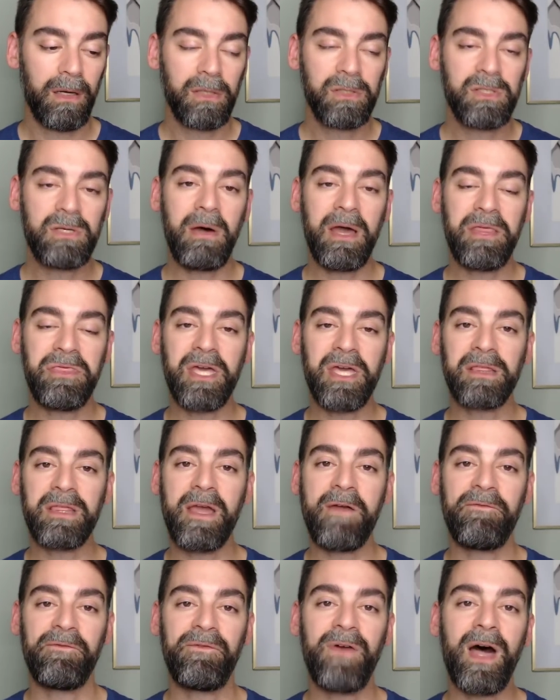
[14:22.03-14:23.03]
So I think
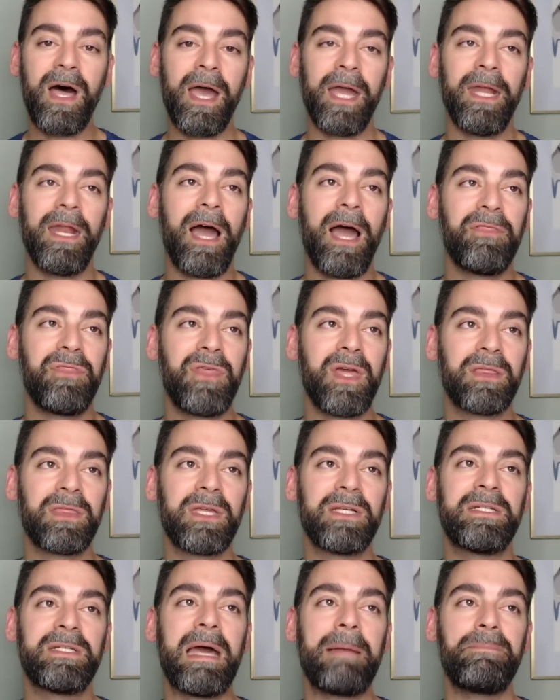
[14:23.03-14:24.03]
they're fine. I think
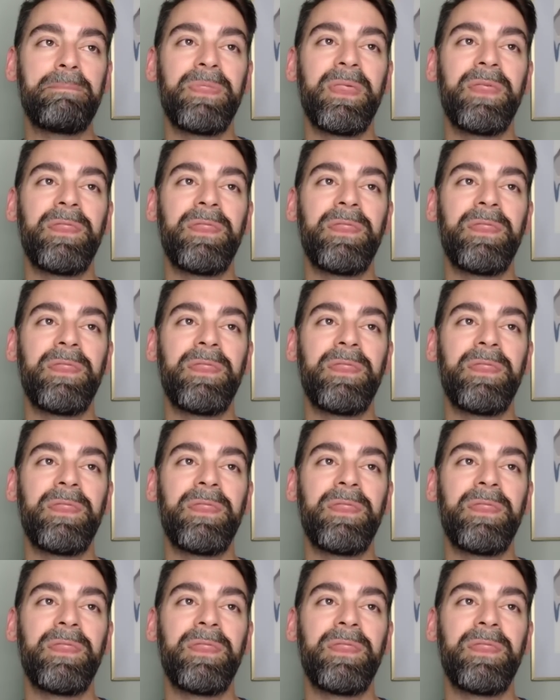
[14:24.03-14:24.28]
the depth